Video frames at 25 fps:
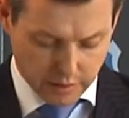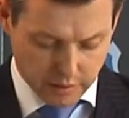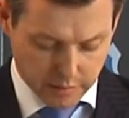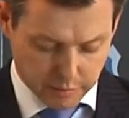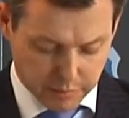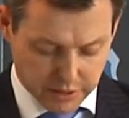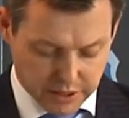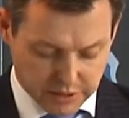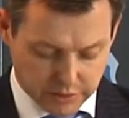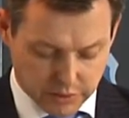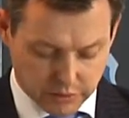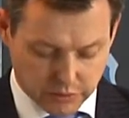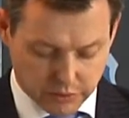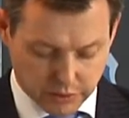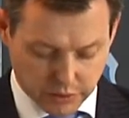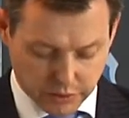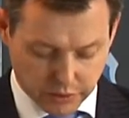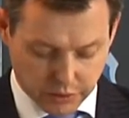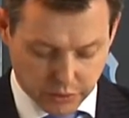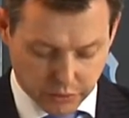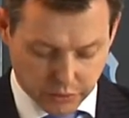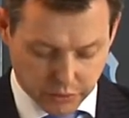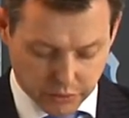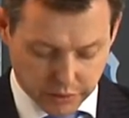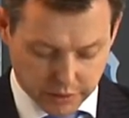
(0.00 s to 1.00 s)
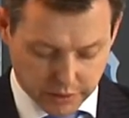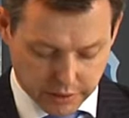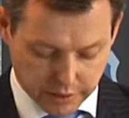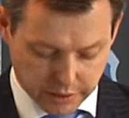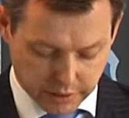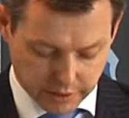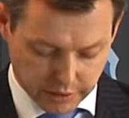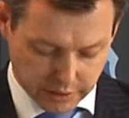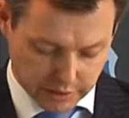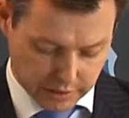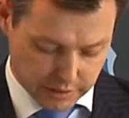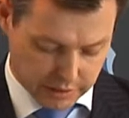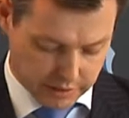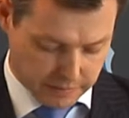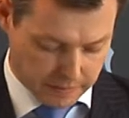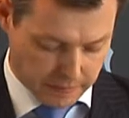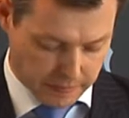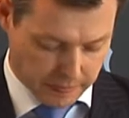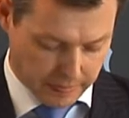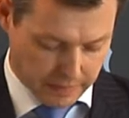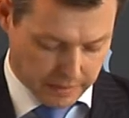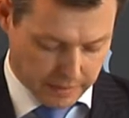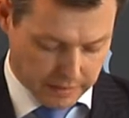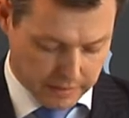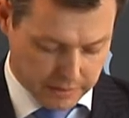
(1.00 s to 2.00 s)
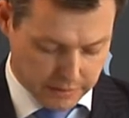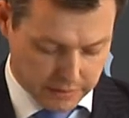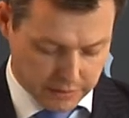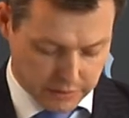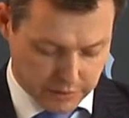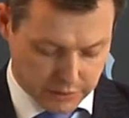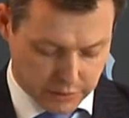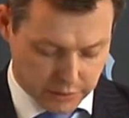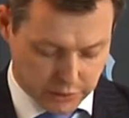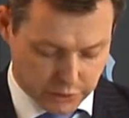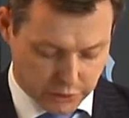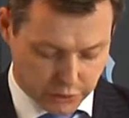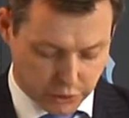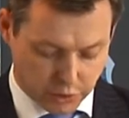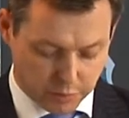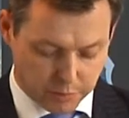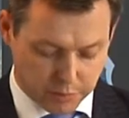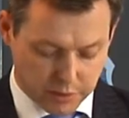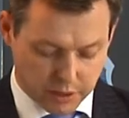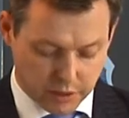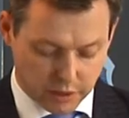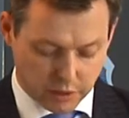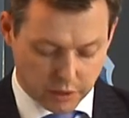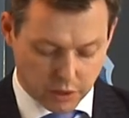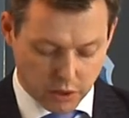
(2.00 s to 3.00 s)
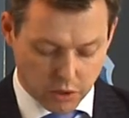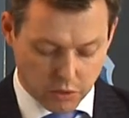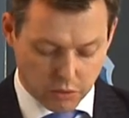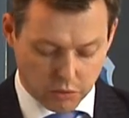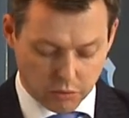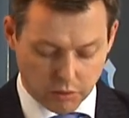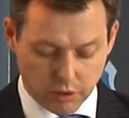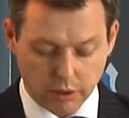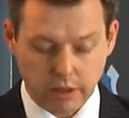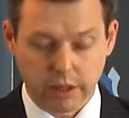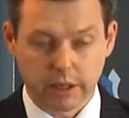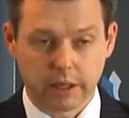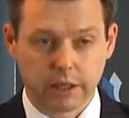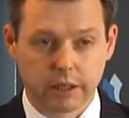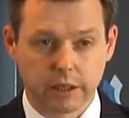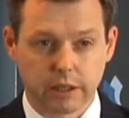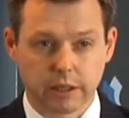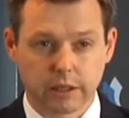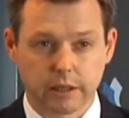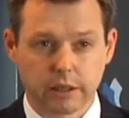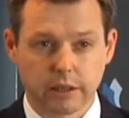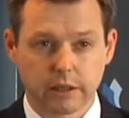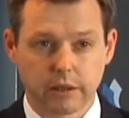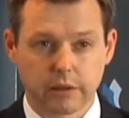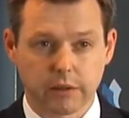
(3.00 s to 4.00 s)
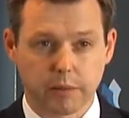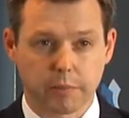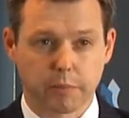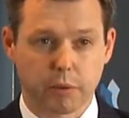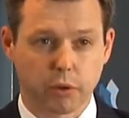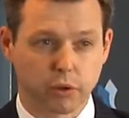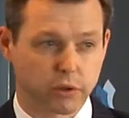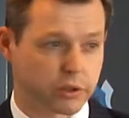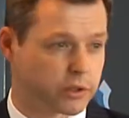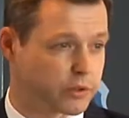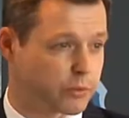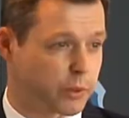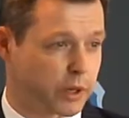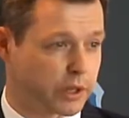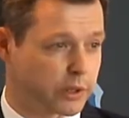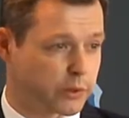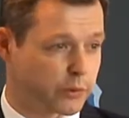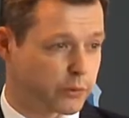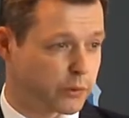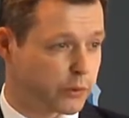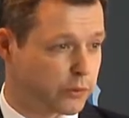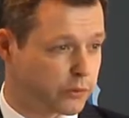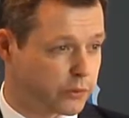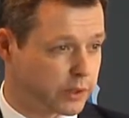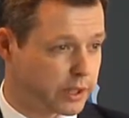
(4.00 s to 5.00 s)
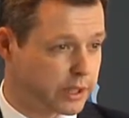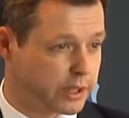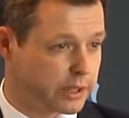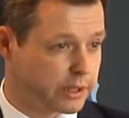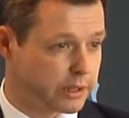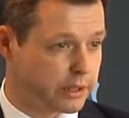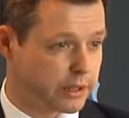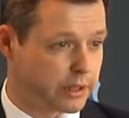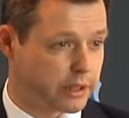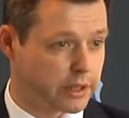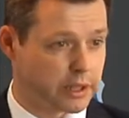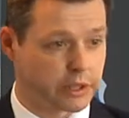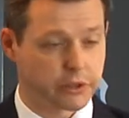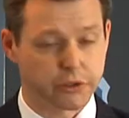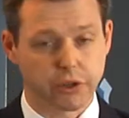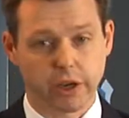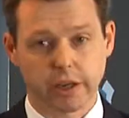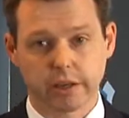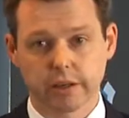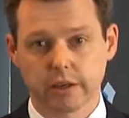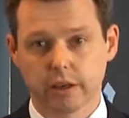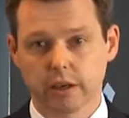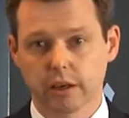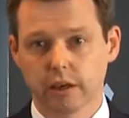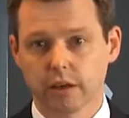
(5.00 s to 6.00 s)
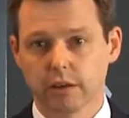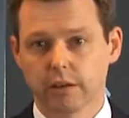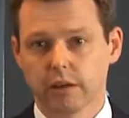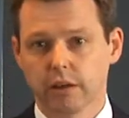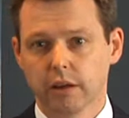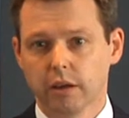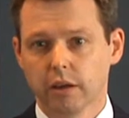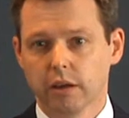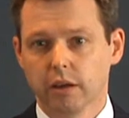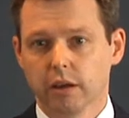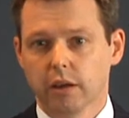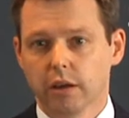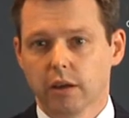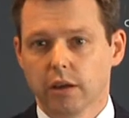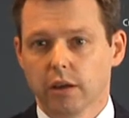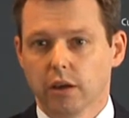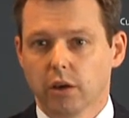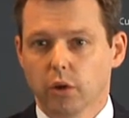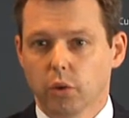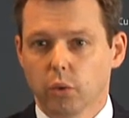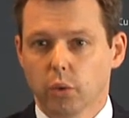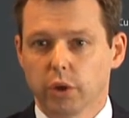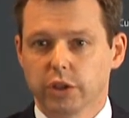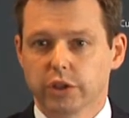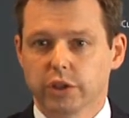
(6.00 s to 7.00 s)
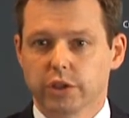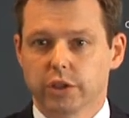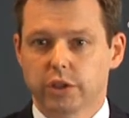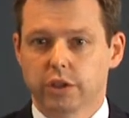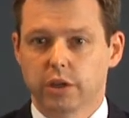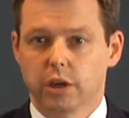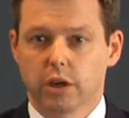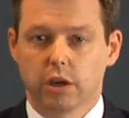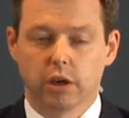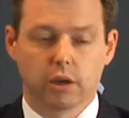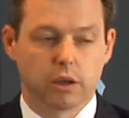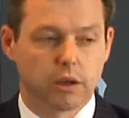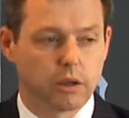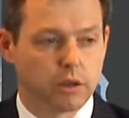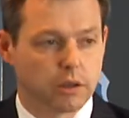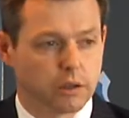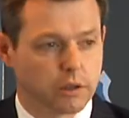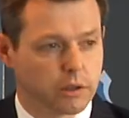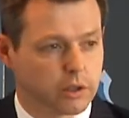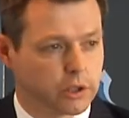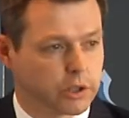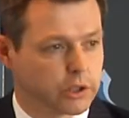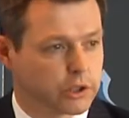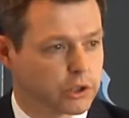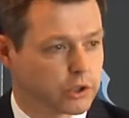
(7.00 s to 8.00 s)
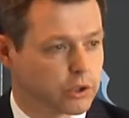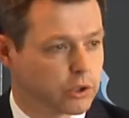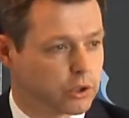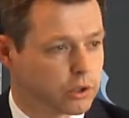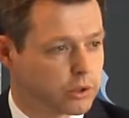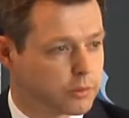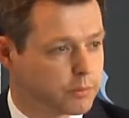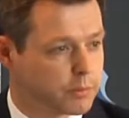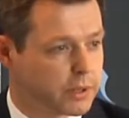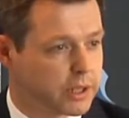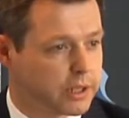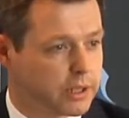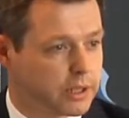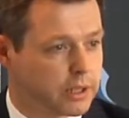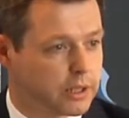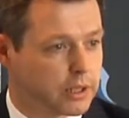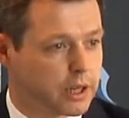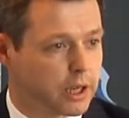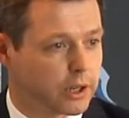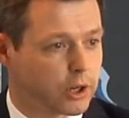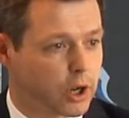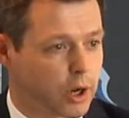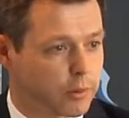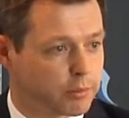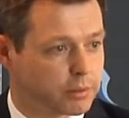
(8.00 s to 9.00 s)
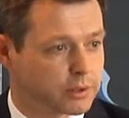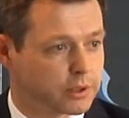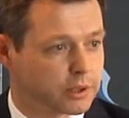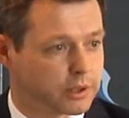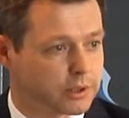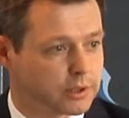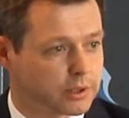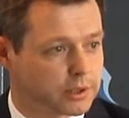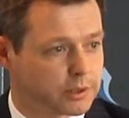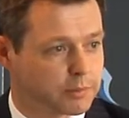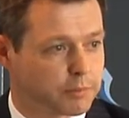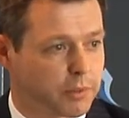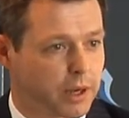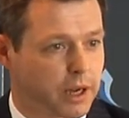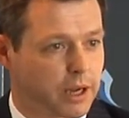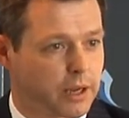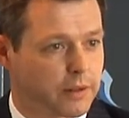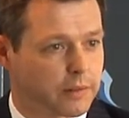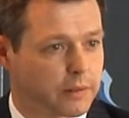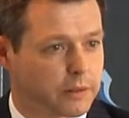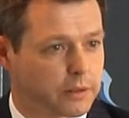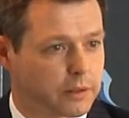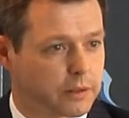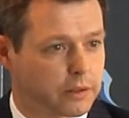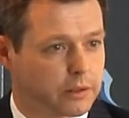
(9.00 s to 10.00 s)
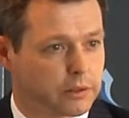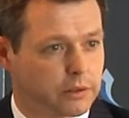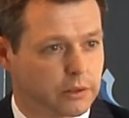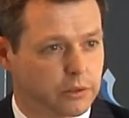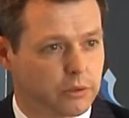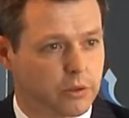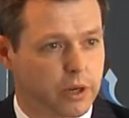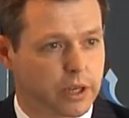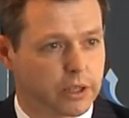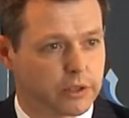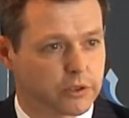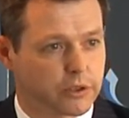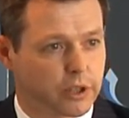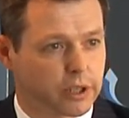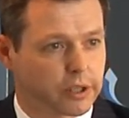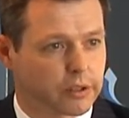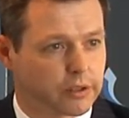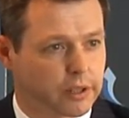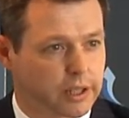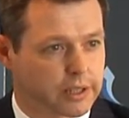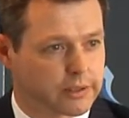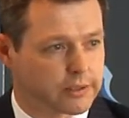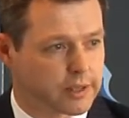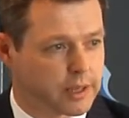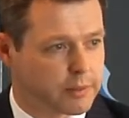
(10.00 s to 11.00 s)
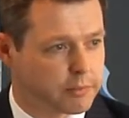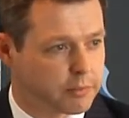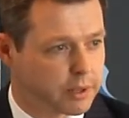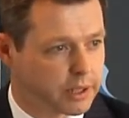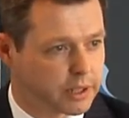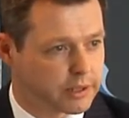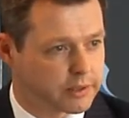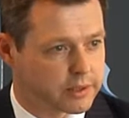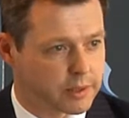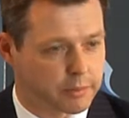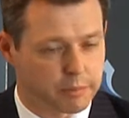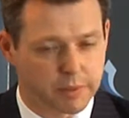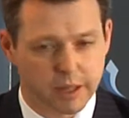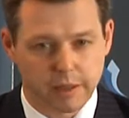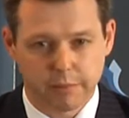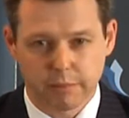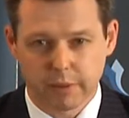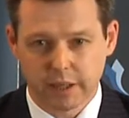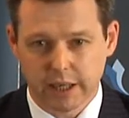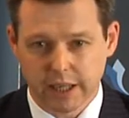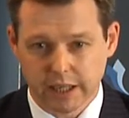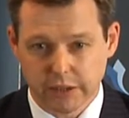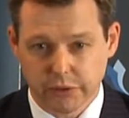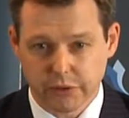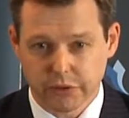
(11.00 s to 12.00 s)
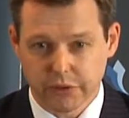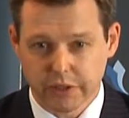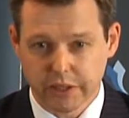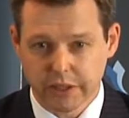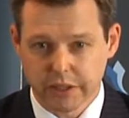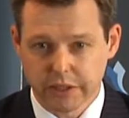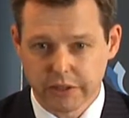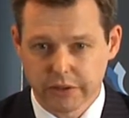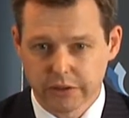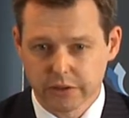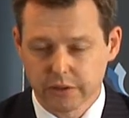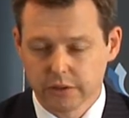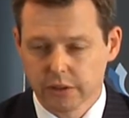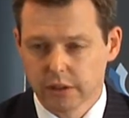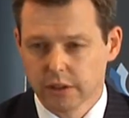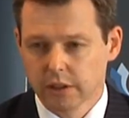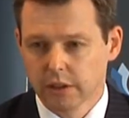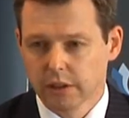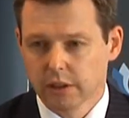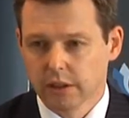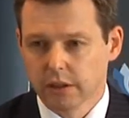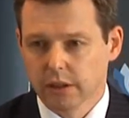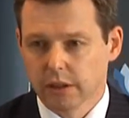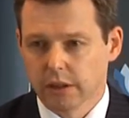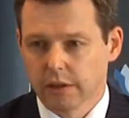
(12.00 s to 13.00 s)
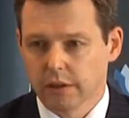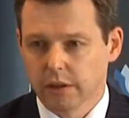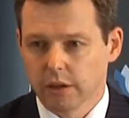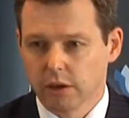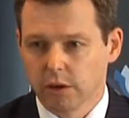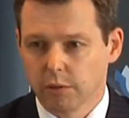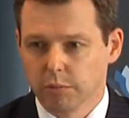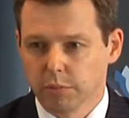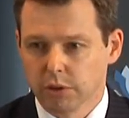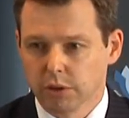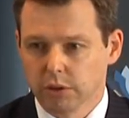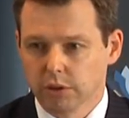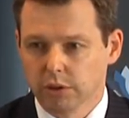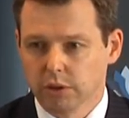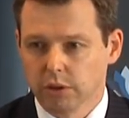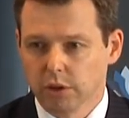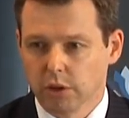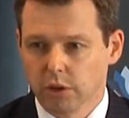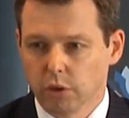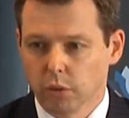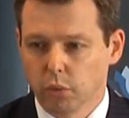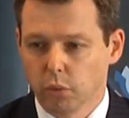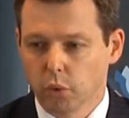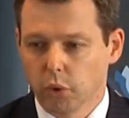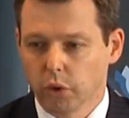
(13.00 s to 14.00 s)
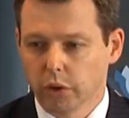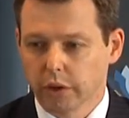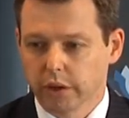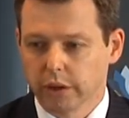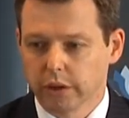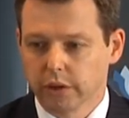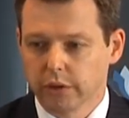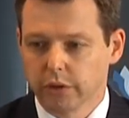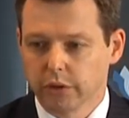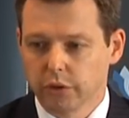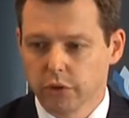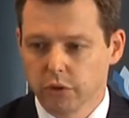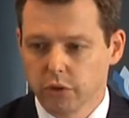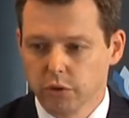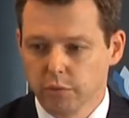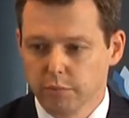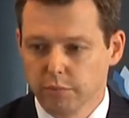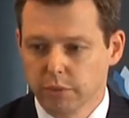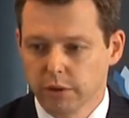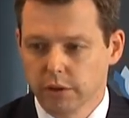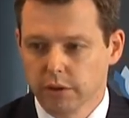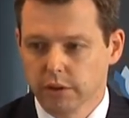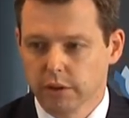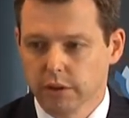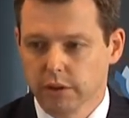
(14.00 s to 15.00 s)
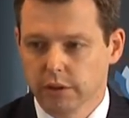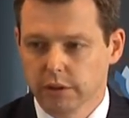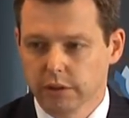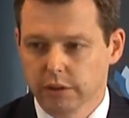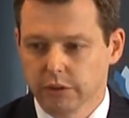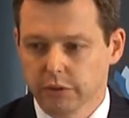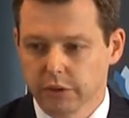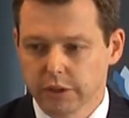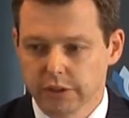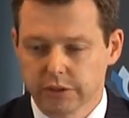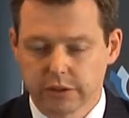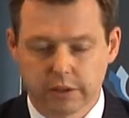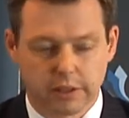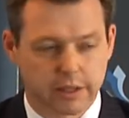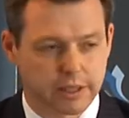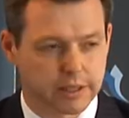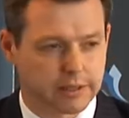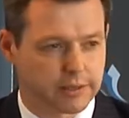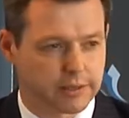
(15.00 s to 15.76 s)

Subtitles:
peace and security should be a goal in the post-2015 agenda, which should be adopted by the UN General Assembly in September next year. The Open Working Group recently